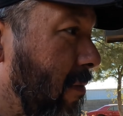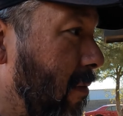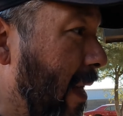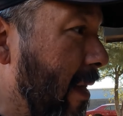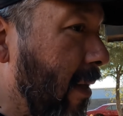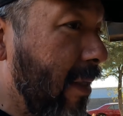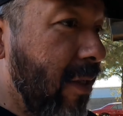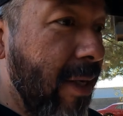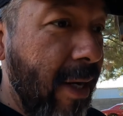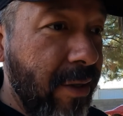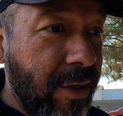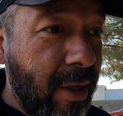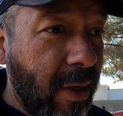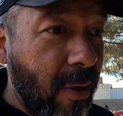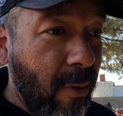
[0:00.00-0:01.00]

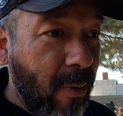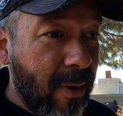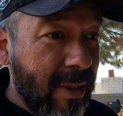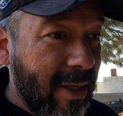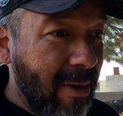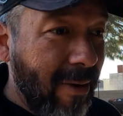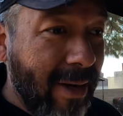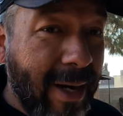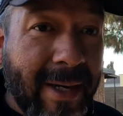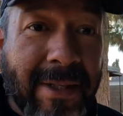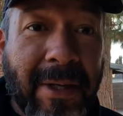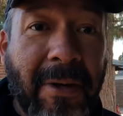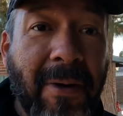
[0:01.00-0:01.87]
extension cords and all kinds of